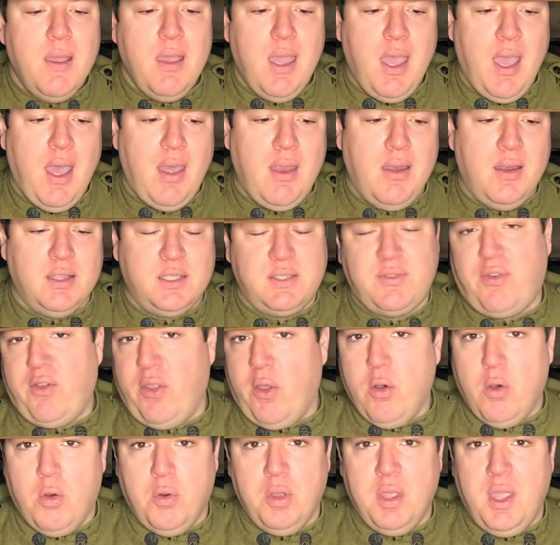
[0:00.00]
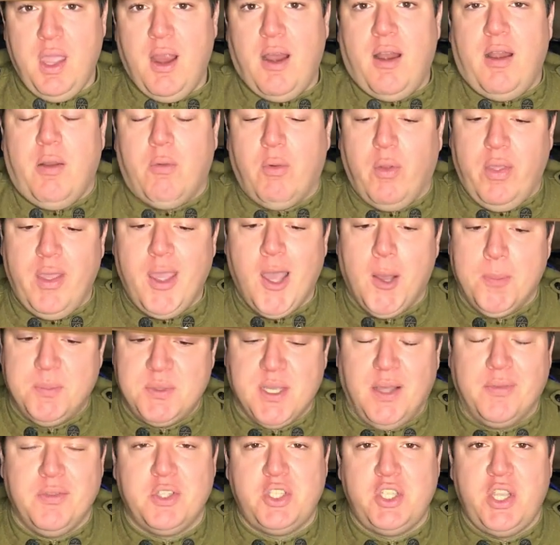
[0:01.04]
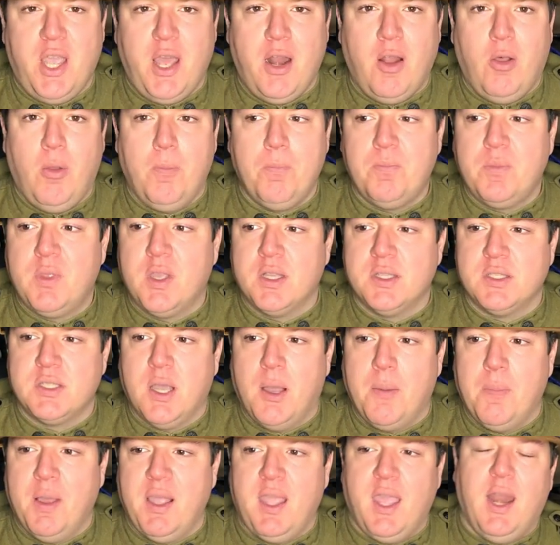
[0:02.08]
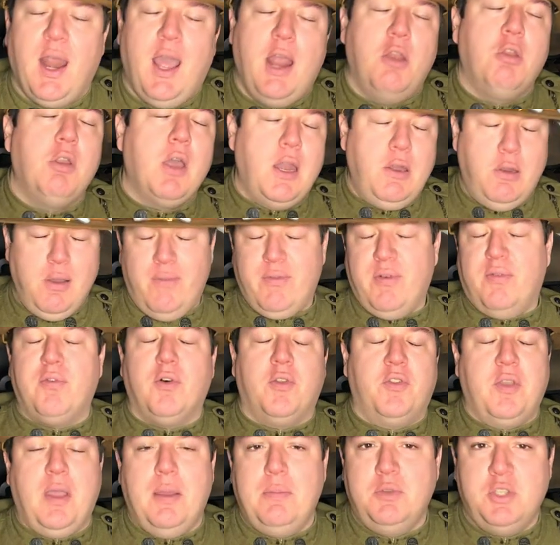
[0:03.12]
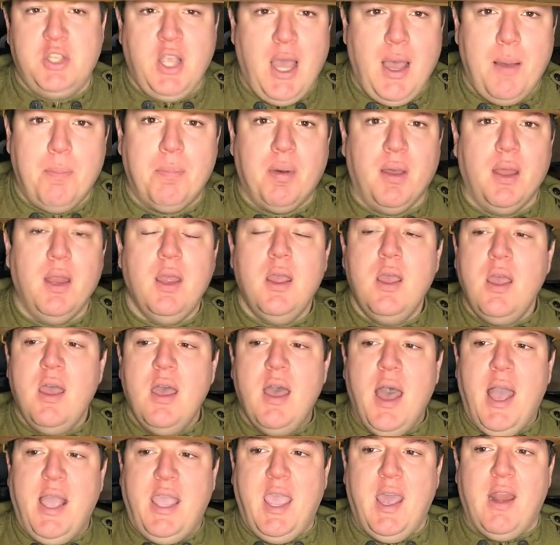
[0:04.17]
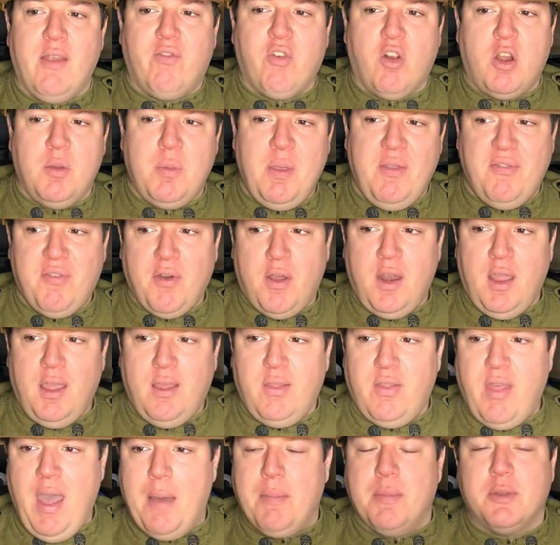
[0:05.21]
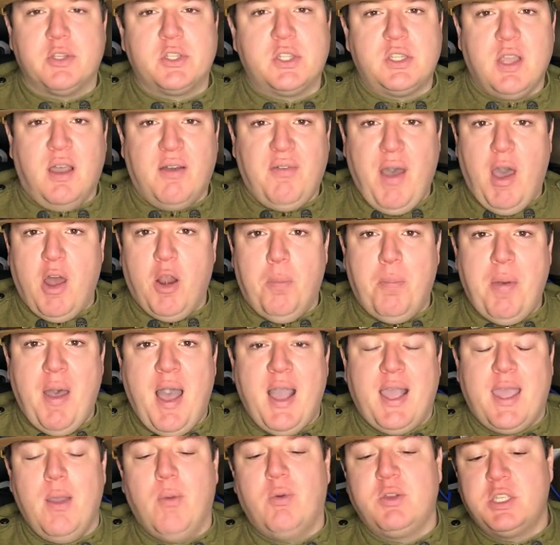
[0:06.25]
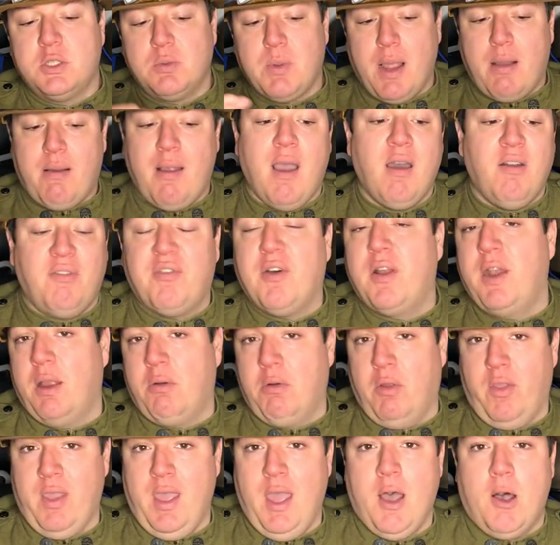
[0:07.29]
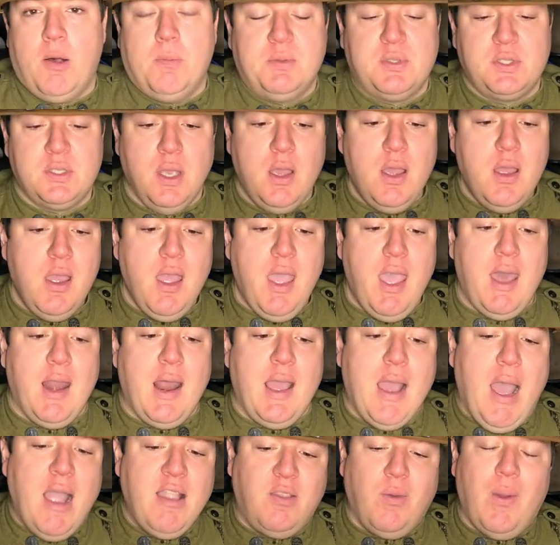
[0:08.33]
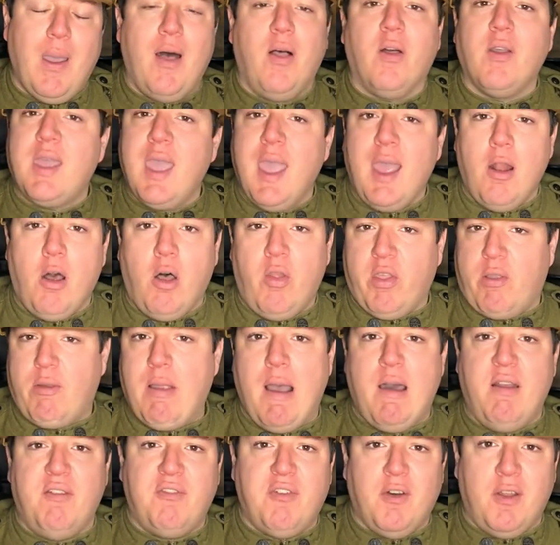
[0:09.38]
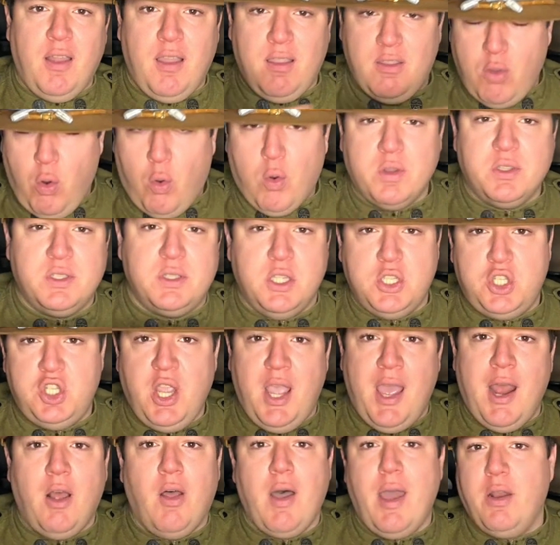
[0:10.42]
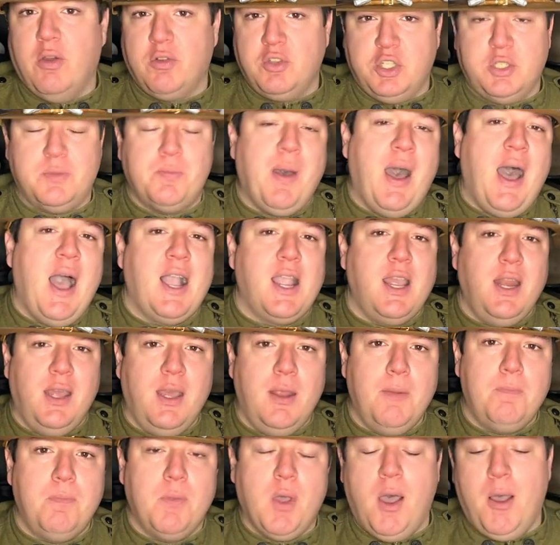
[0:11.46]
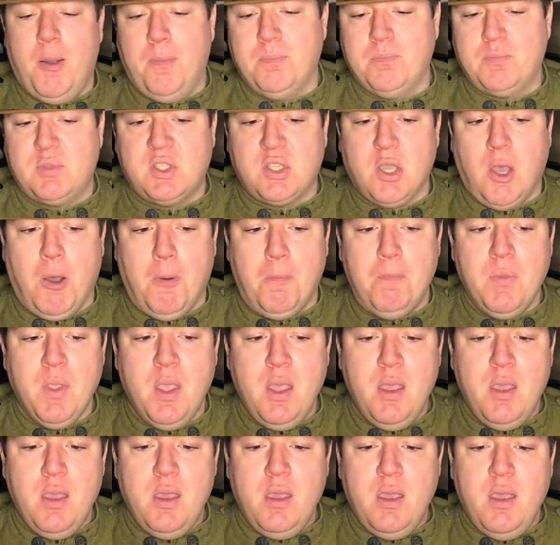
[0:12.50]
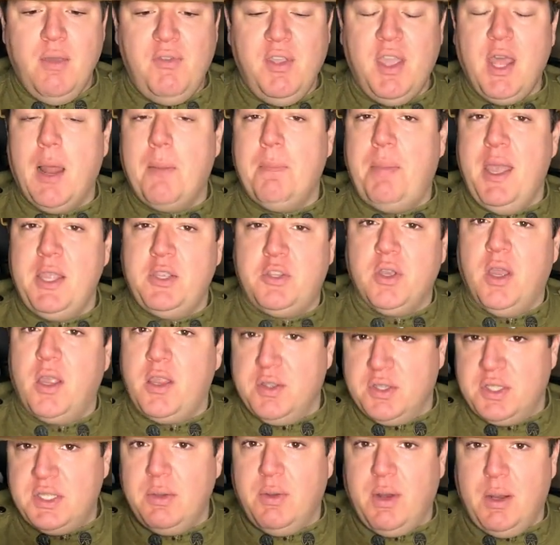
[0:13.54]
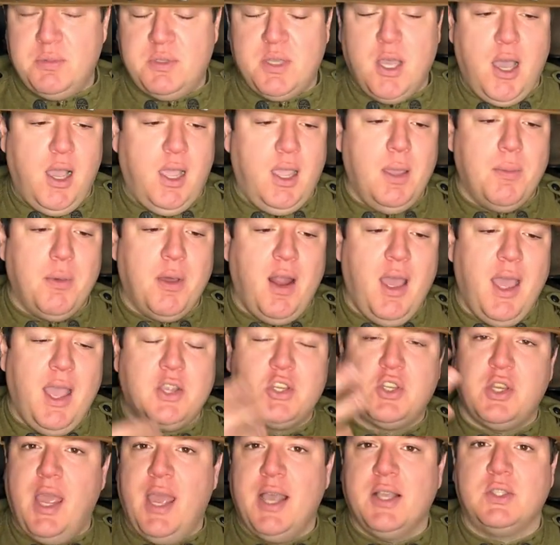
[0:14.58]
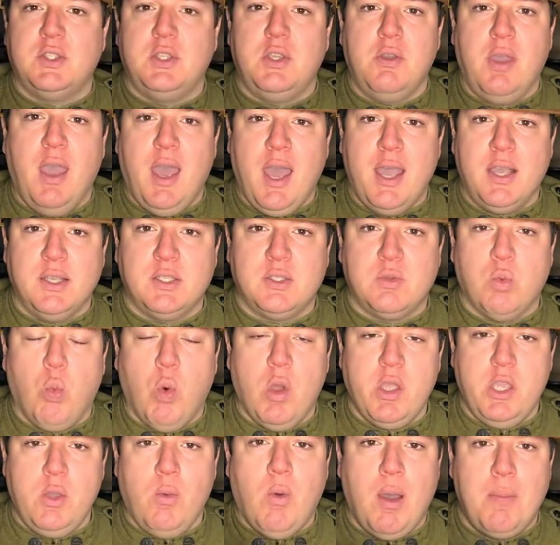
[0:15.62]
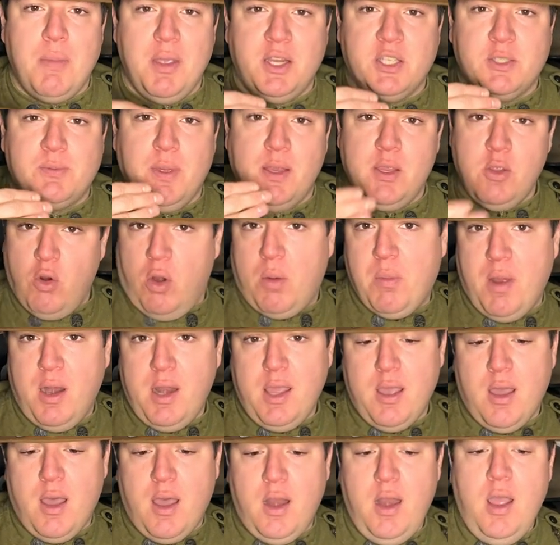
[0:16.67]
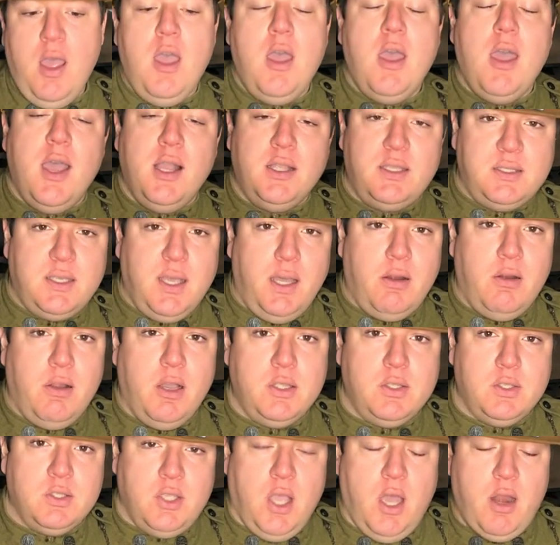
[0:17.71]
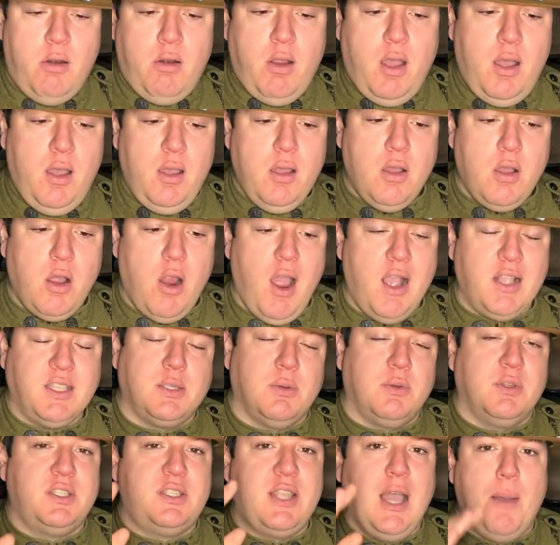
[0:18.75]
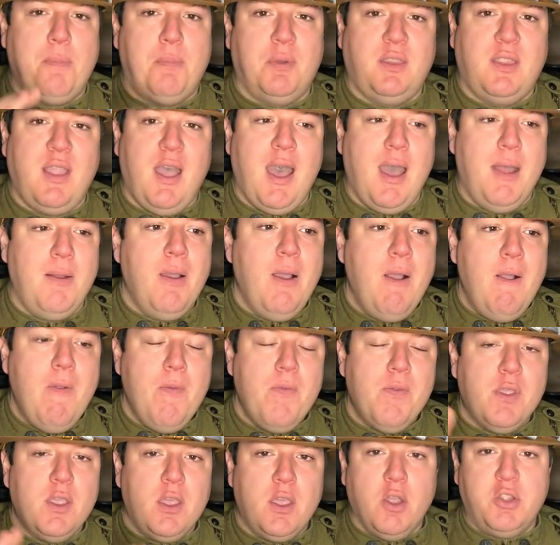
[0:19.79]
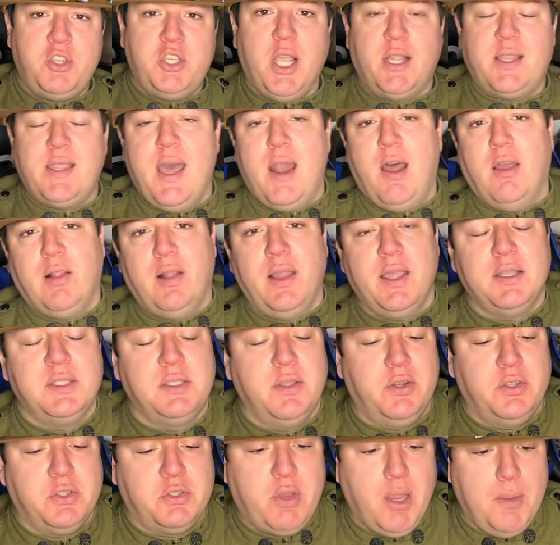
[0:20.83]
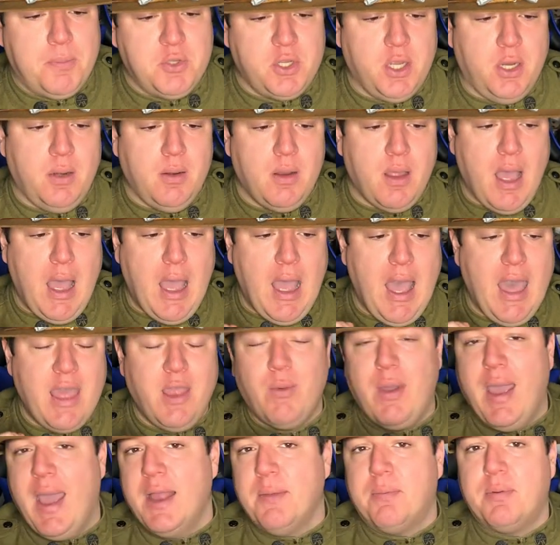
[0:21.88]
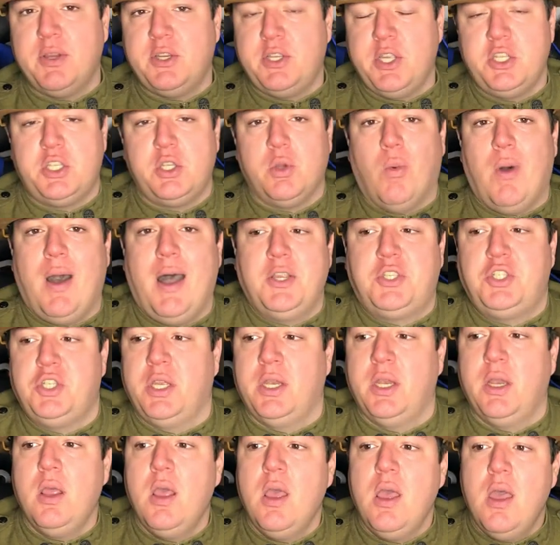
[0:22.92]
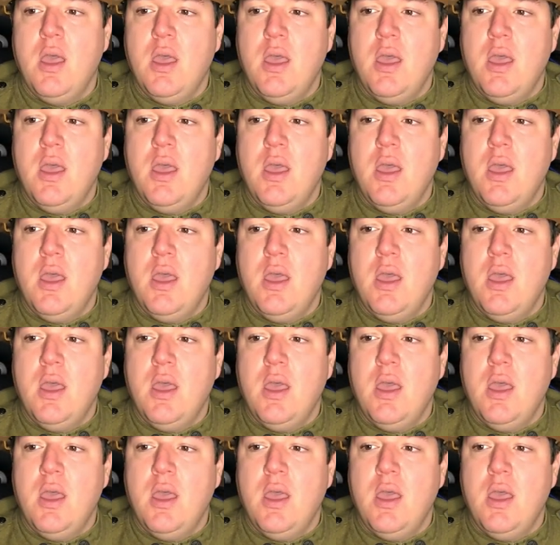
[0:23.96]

And it's for the whole year, and it really helps out the channel because, again, I do have a full-time job, but I can't afford to be funding that much stuff out of pocket, which is why crowdfunding really helps. And I do allocate all the crowdfunding towards the channel. I don't just pocket it. So if you get on Patreon, you'll see what I'm talking about. I actually ask you guys what you want me to spend your money on, et cetera, et cetera. All right, so we'll stop with that. Go check that out. Link is in the description. Anyway, I appreciate you watching.